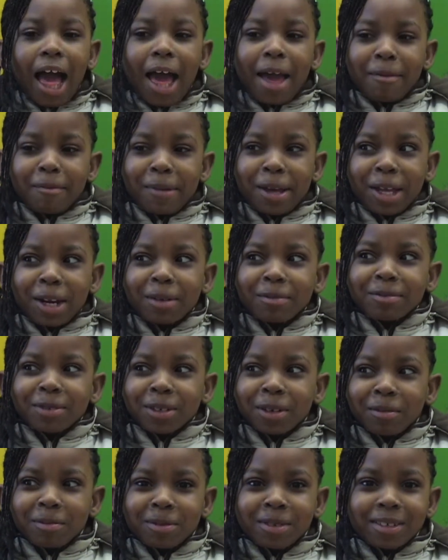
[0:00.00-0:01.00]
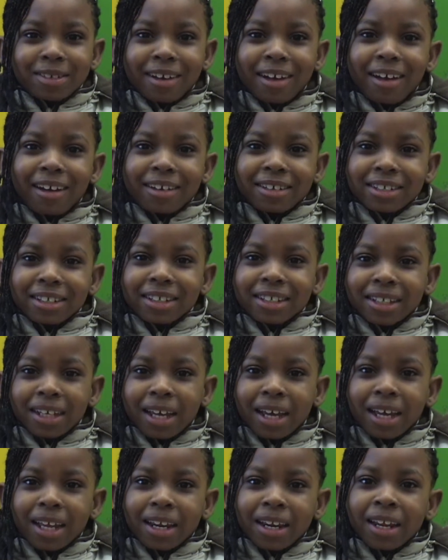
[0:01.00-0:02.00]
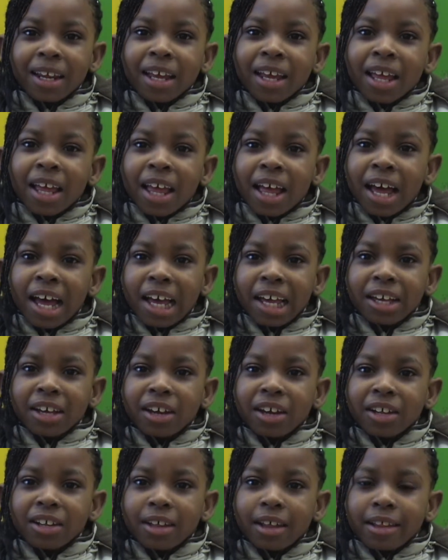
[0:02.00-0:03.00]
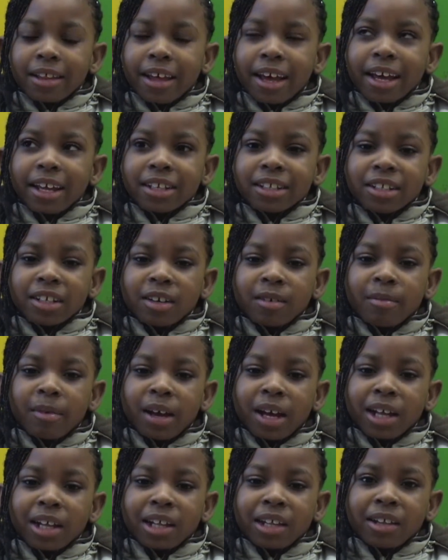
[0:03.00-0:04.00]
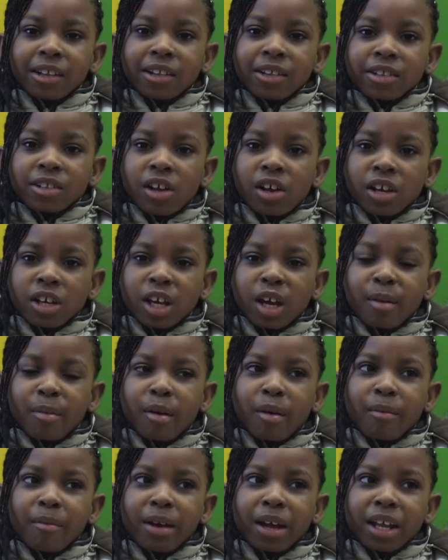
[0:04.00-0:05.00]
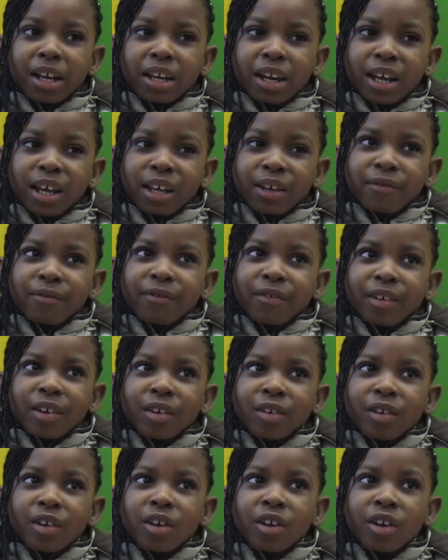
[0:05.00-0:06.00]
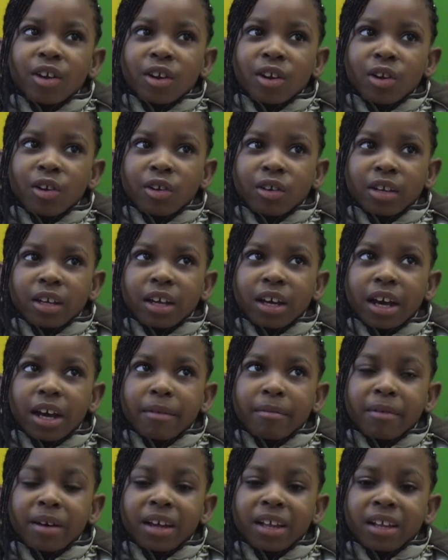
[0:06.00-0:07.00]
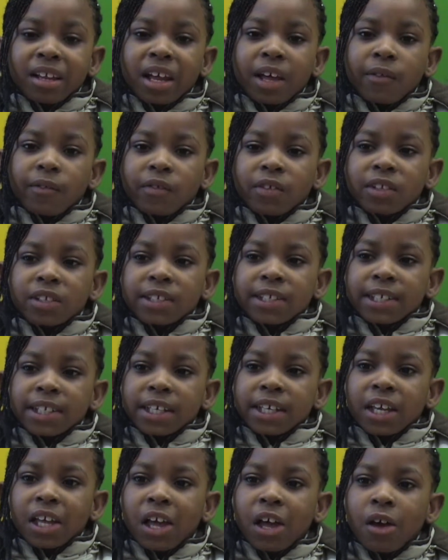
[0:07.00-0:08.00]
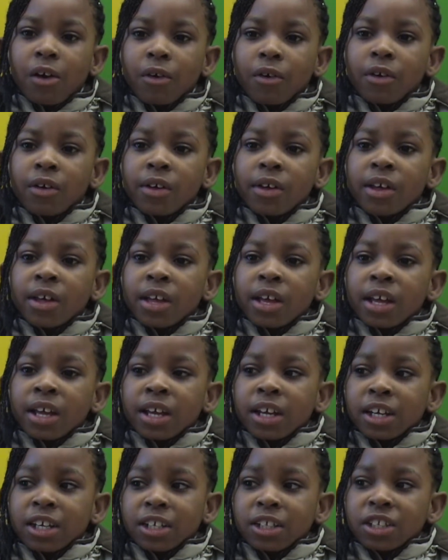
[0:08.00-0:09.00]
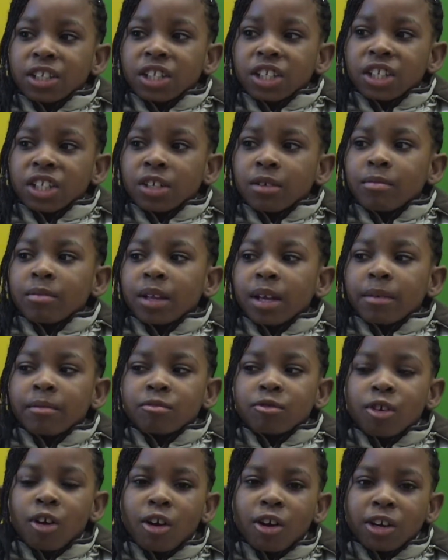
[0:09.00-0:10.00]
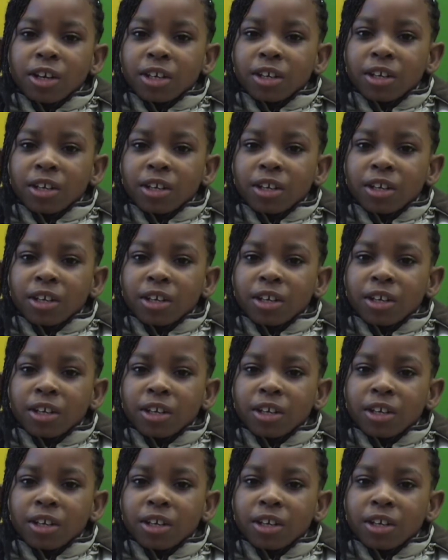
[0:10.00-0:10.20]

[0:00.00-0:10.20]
I made up some songs and I got the idea by talking about my life and looking at my life and seeing how it's sometimes hard.